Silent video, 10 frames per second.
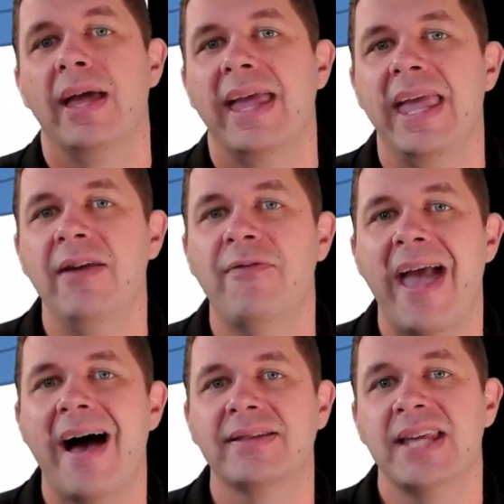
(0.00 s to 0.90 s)
If
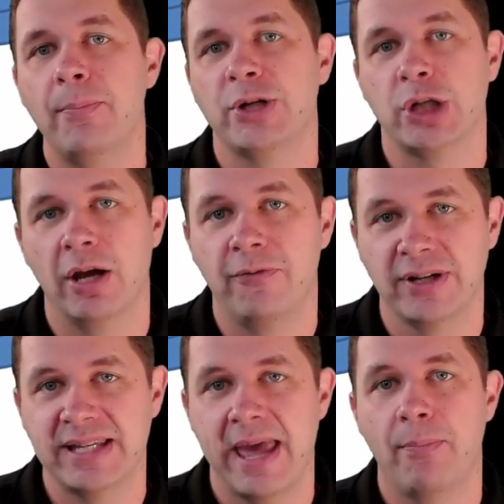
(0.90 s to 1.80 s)
our temperature, for
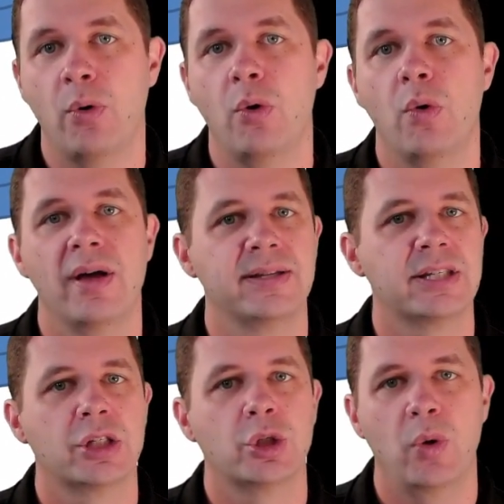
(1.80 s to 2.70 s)
example, was
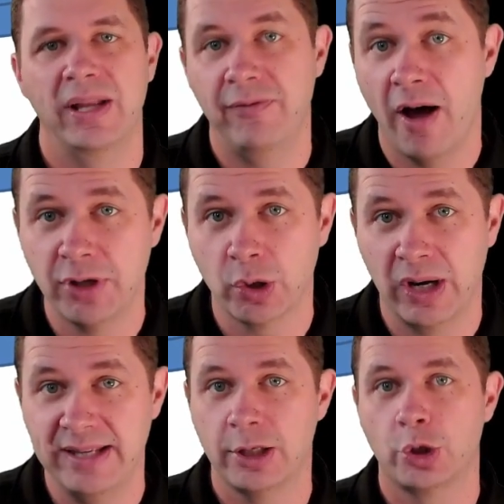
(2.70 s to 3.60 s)
25
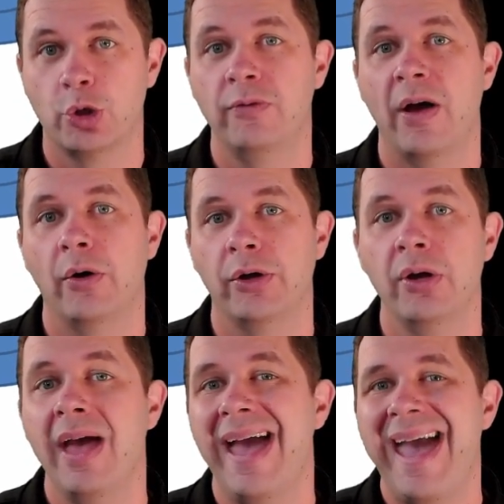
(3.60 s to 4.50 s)
degrees, the true value,
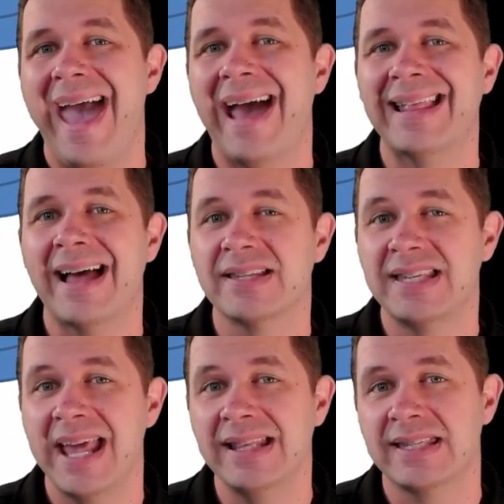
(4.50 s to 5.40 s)
and our
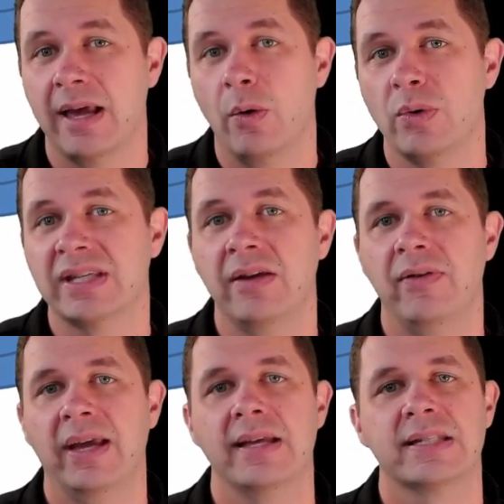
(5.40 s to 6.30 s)
sensor was
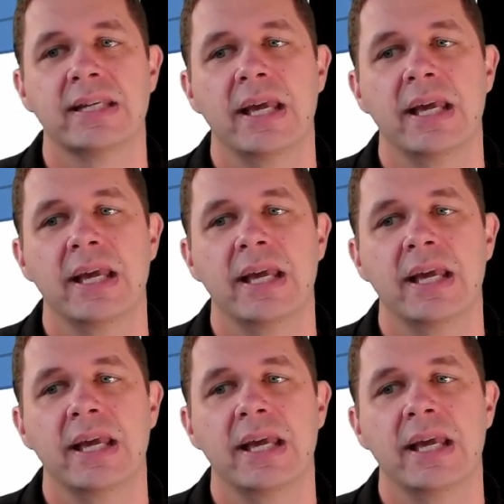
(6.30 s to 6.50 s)
giving us